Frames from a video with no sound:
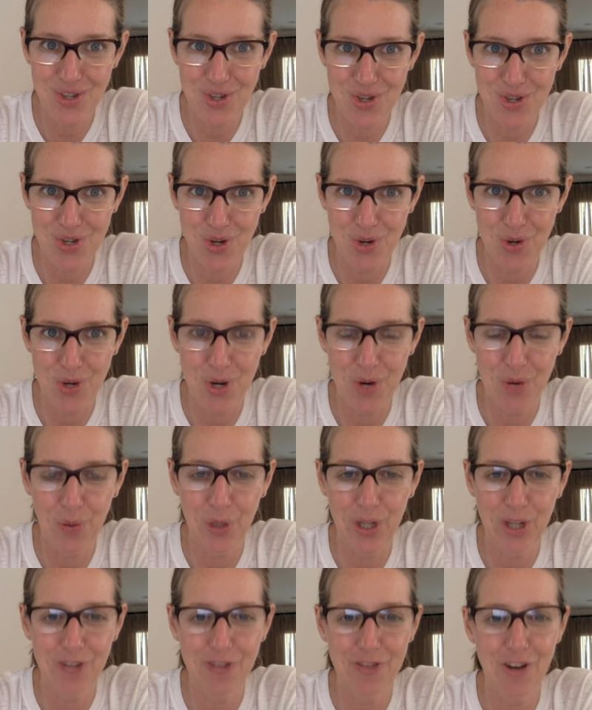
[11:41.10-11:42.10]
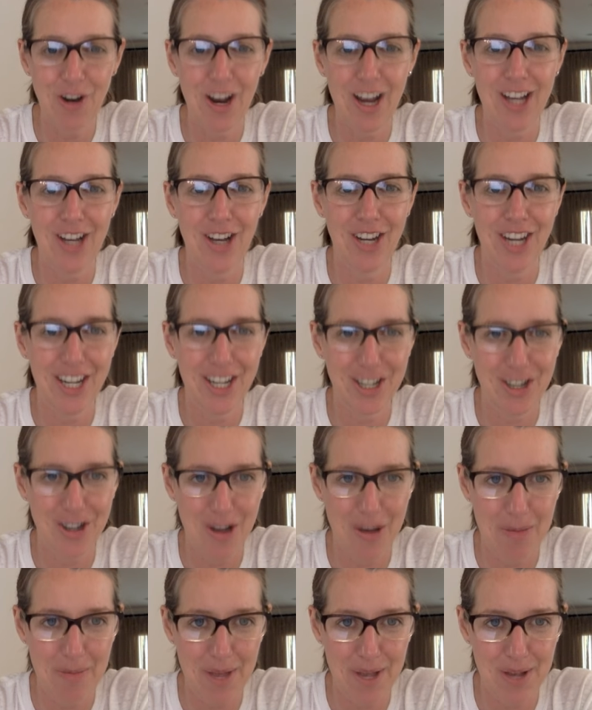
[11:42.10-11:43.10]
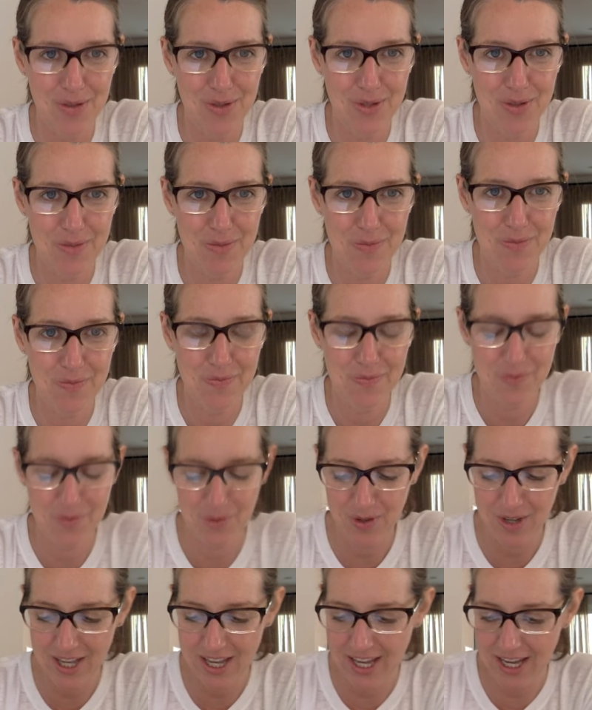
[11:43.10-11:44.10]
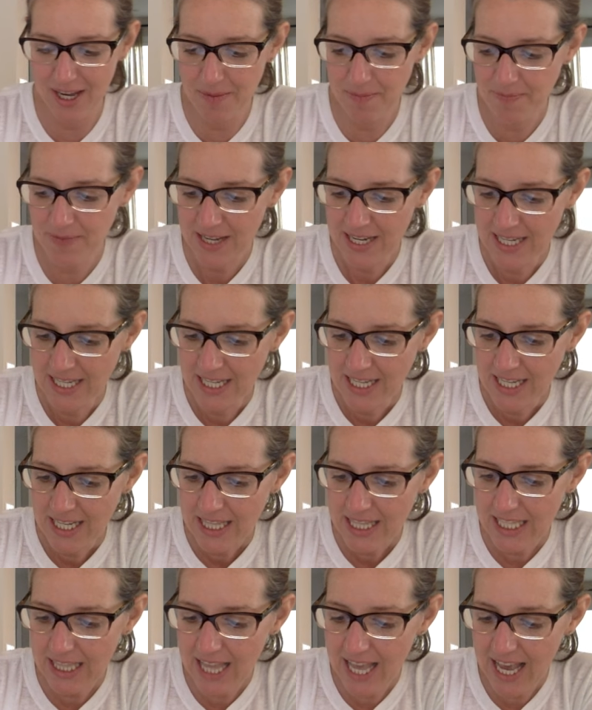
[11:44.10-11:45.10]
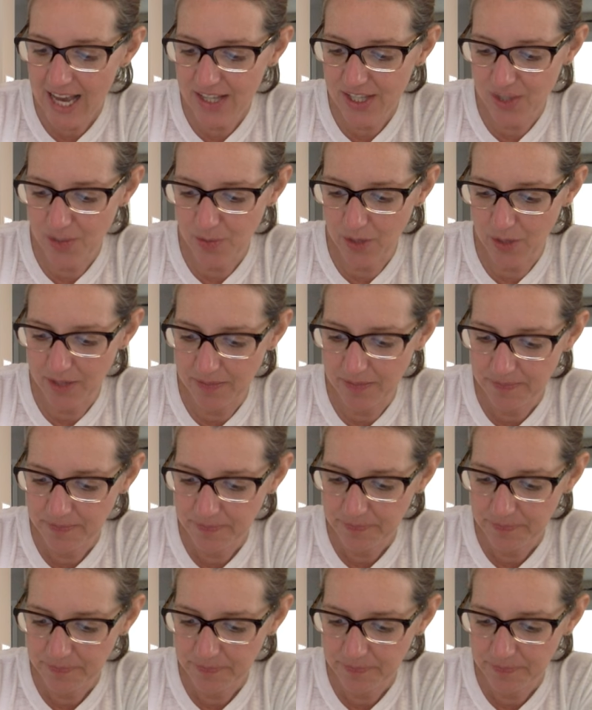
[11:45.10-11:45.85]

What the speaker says: show your work for ionic compounds. Okay, the last one.